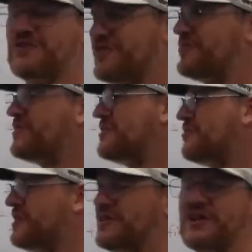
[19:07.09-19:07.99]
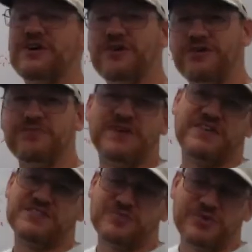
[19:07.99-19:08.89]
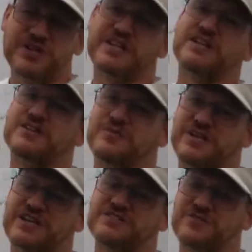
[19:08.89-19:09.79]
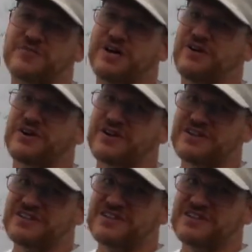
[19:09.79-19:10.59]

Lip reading: If I'm a little bit low, maybe I should put in a little bit extra power.